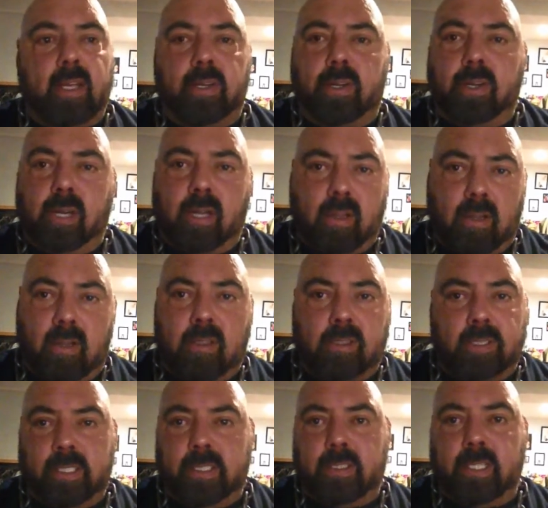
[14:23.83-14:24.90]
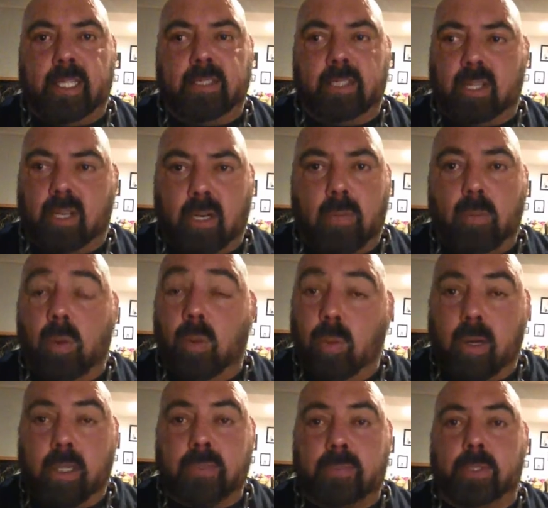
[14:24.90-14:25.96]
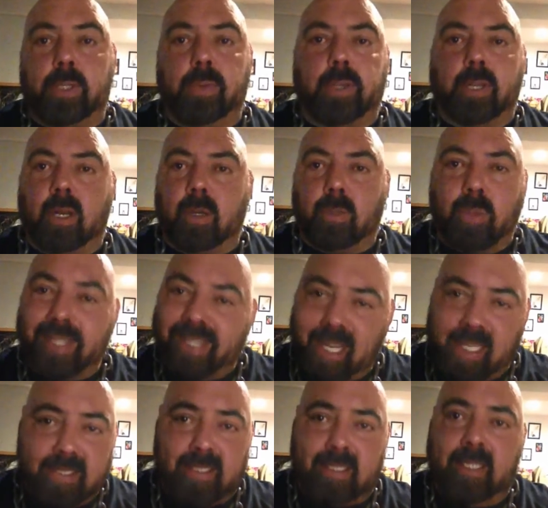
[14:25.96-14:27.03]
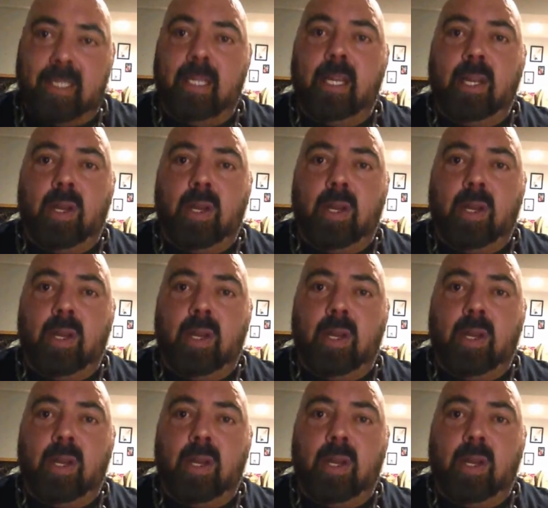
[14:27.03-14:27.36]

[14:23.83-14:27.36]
and you're going to learn these things and learn what works for you and learn what doesn't.